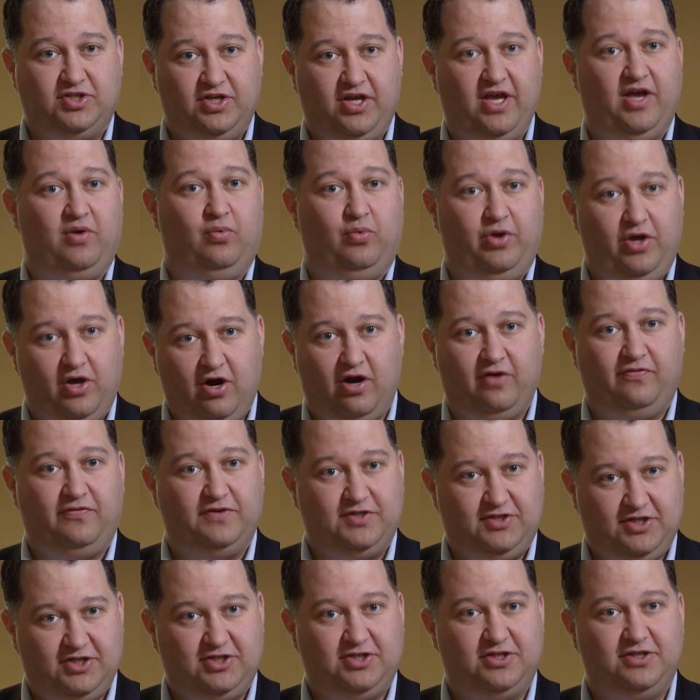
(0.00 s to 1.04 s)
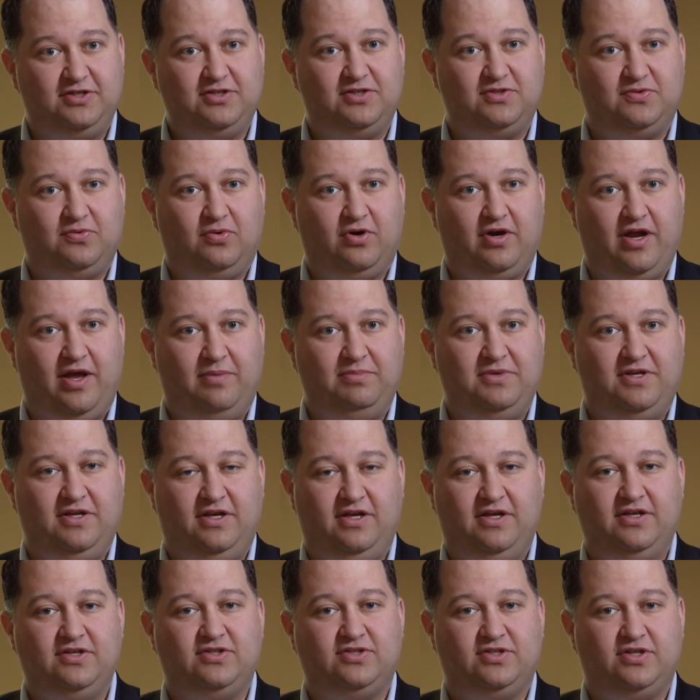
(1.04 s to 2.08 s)
again, we are physicians, we're
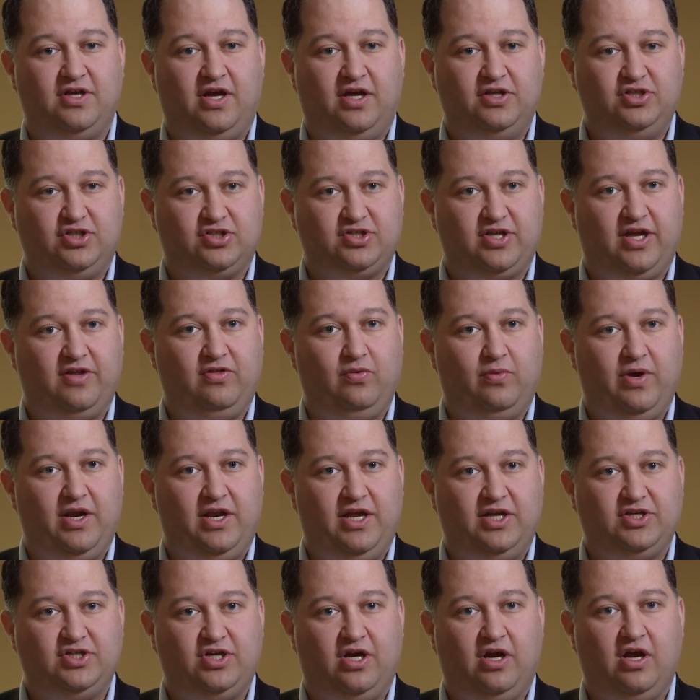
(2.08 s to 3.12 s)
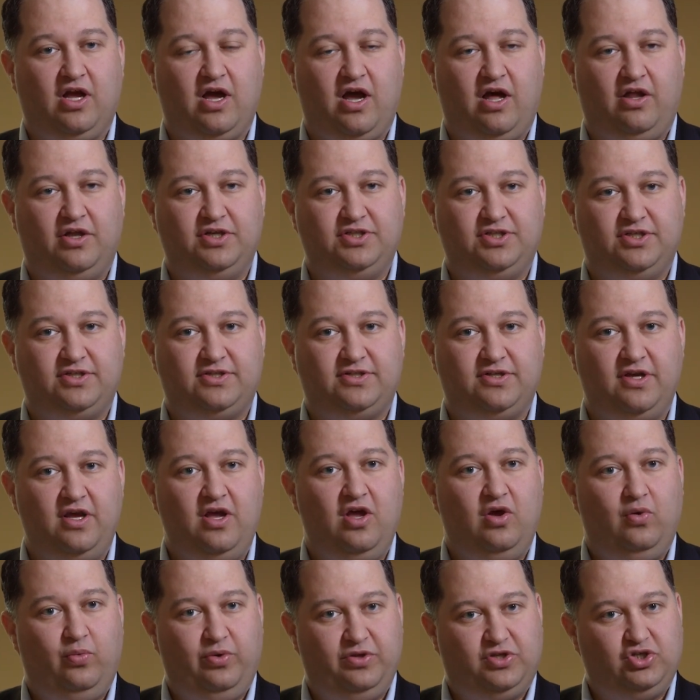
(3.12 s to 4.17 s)
MDs, just like the radiation oncologists,
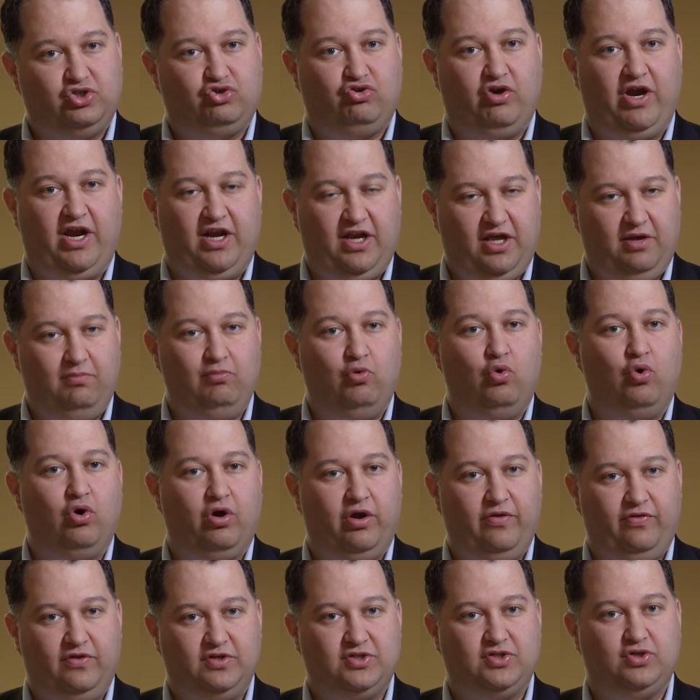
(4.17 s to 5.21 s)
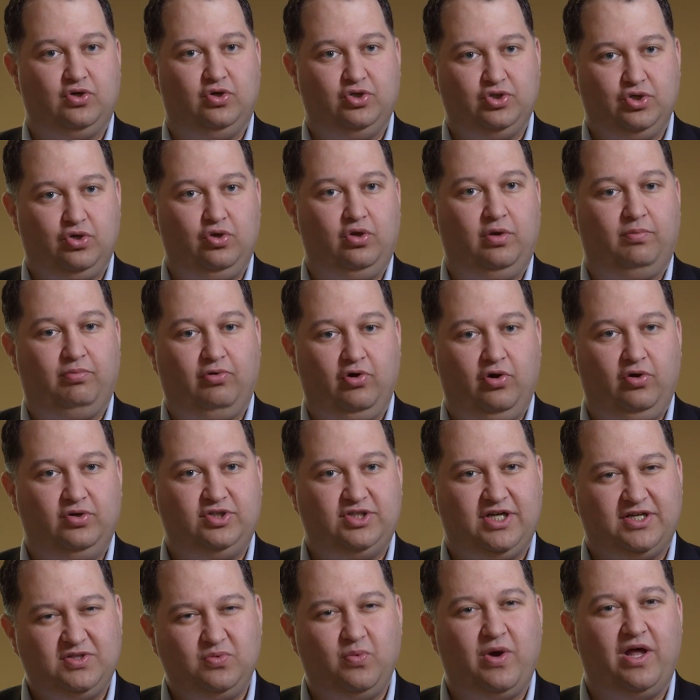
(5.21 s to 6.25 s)
with training more in the surgical approach,
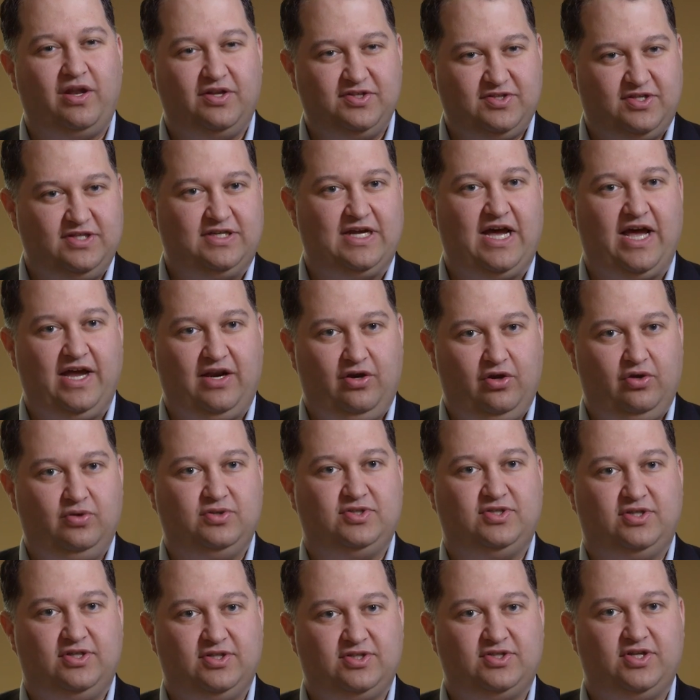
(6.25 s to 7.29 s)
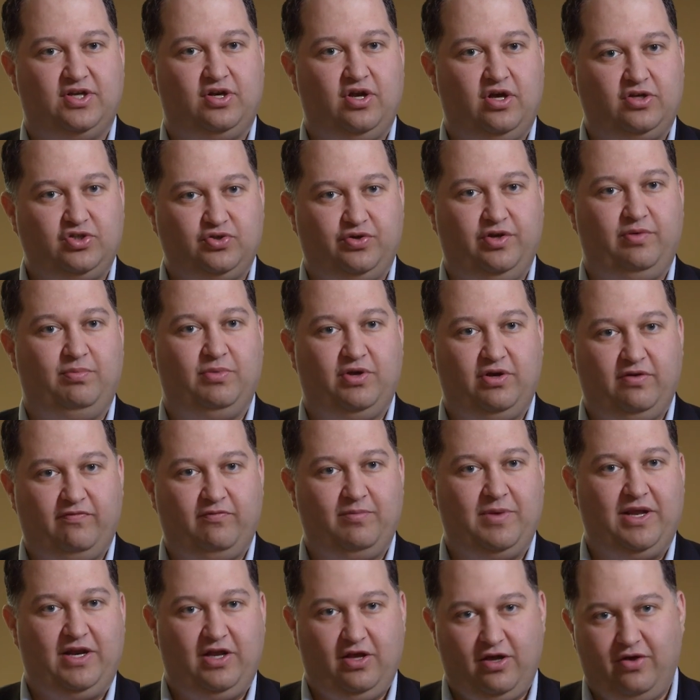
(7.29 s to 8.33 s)
as well as the diagnosis and treatment of
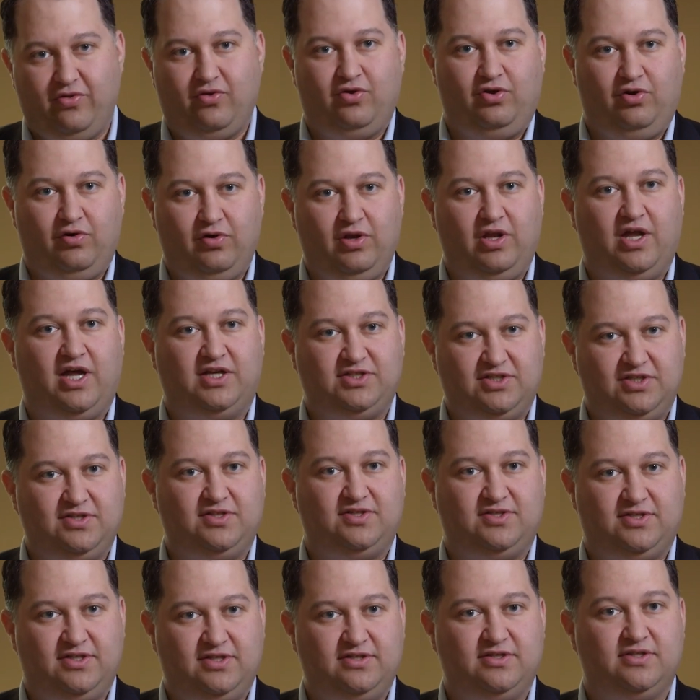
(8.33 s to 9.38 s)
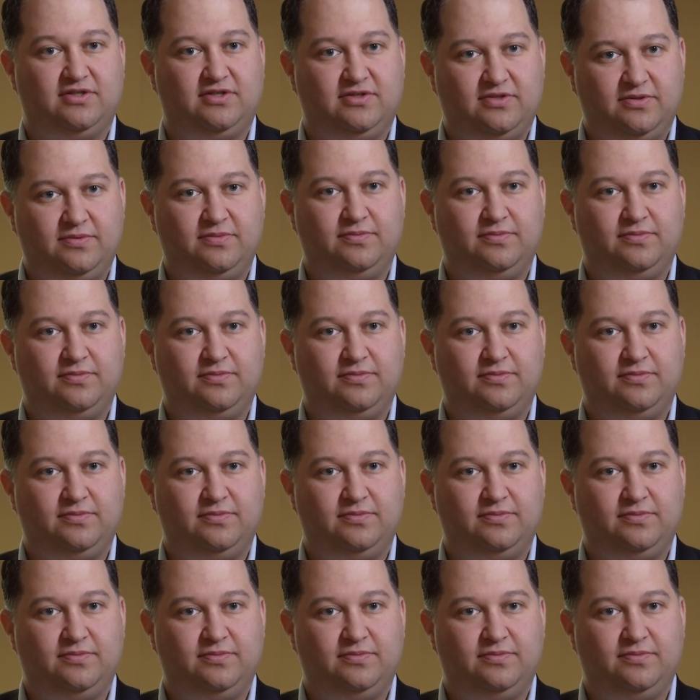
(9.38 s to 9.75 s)
many other urologic diseases.